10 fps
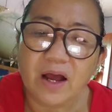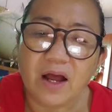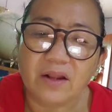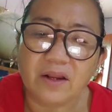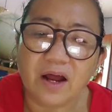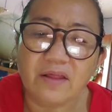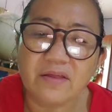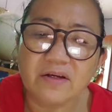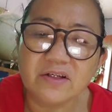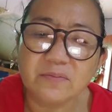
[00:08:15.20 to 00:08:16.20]

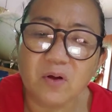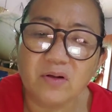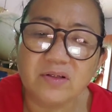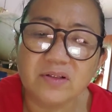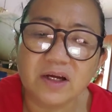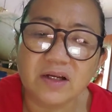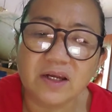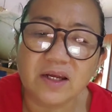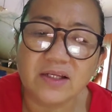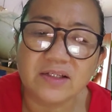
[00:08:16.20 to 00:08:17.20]
Another small study
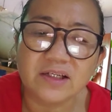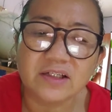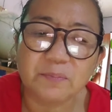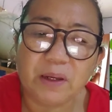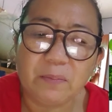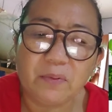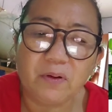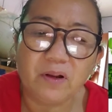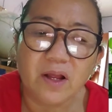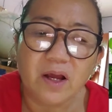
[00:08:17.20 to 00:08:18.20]
in 6
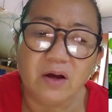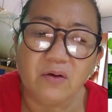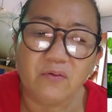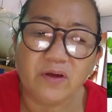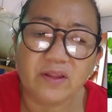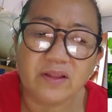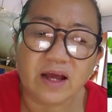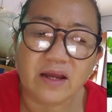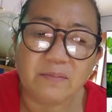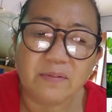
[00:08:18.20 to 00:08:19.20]
people with
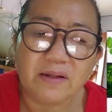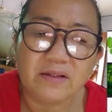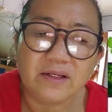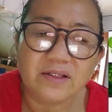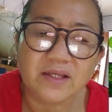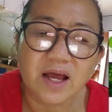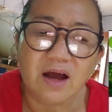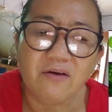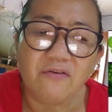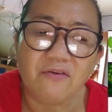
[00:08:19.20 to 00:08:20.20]
diabetes
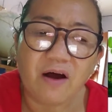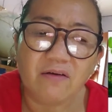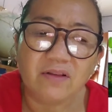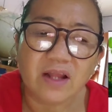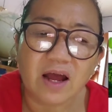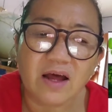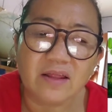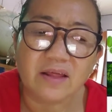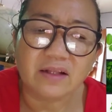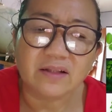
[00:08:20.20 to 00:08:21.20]
found
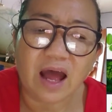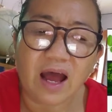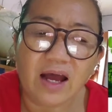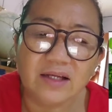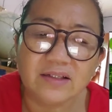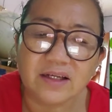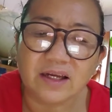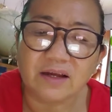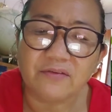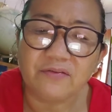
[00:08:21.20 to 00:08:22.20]
that
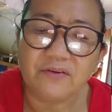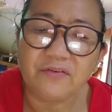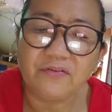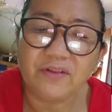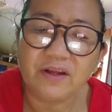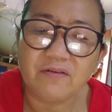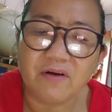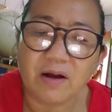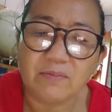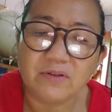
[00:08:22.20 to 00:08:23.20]
adding 50
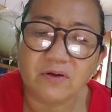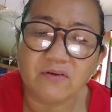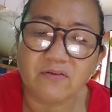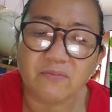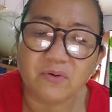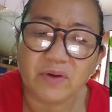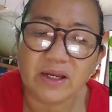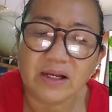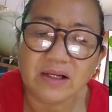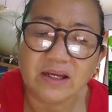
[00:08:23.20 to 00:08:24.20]
grams of
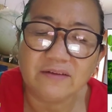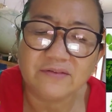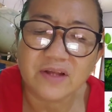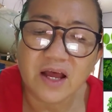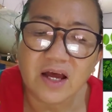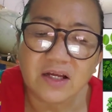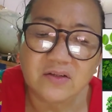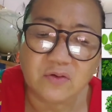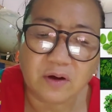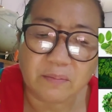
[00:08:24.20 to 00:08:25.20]
moringa leaves
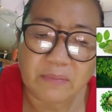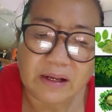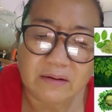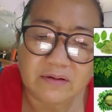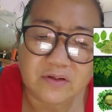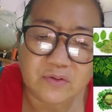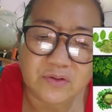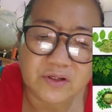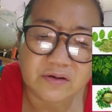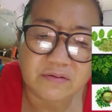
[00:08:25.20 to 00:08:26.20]
to a meal
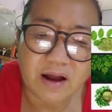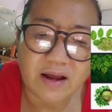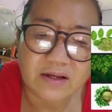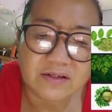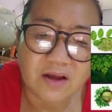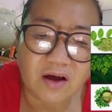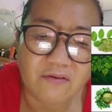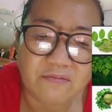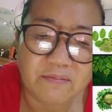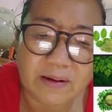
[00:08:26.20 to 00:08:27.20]
reduced the rise
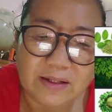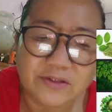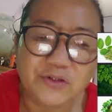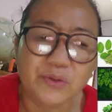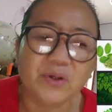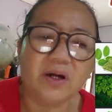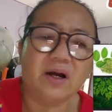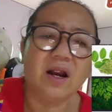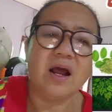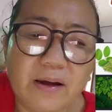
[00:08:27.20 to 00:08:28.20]
of blood
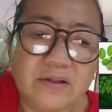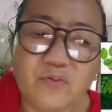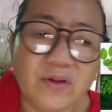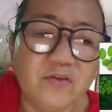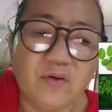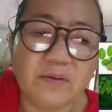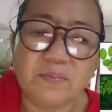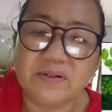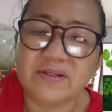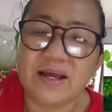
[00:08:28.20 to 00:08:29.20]
sugar by
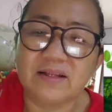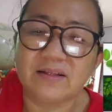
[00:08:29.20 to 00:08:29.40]
21%.